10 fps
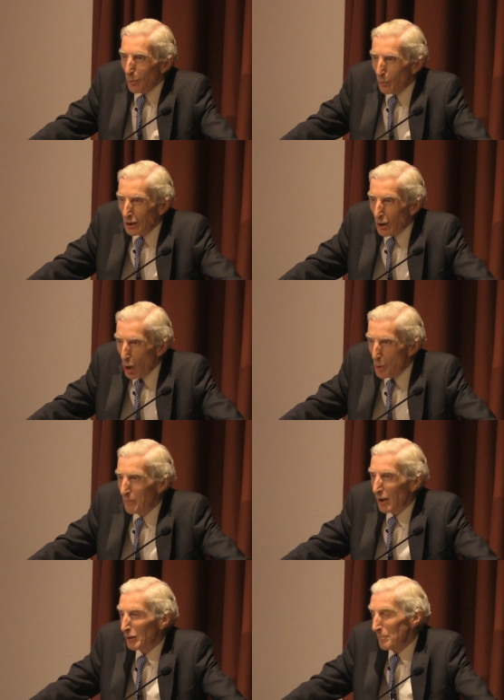we
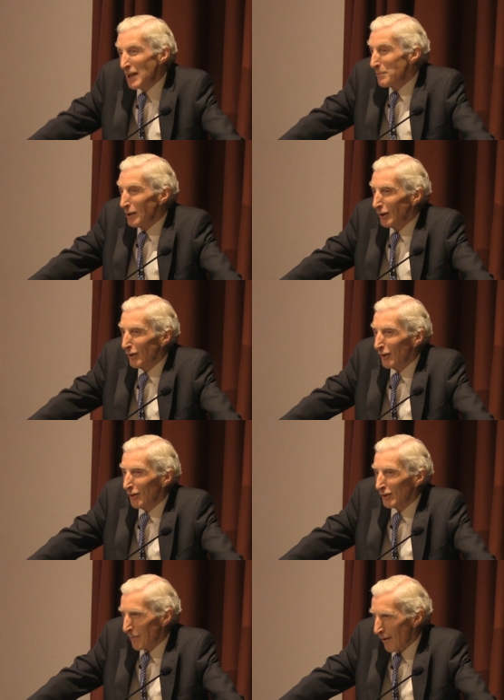hope that there may be
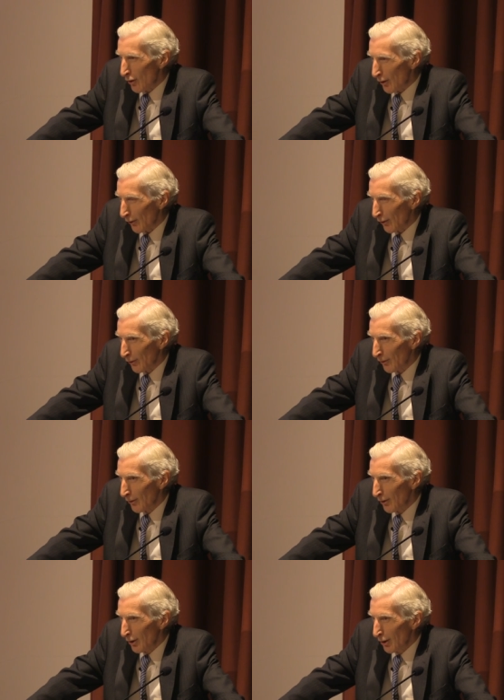some evidence
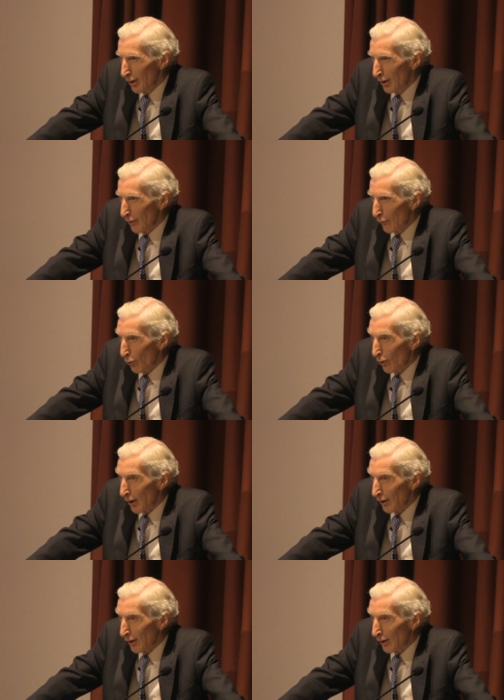for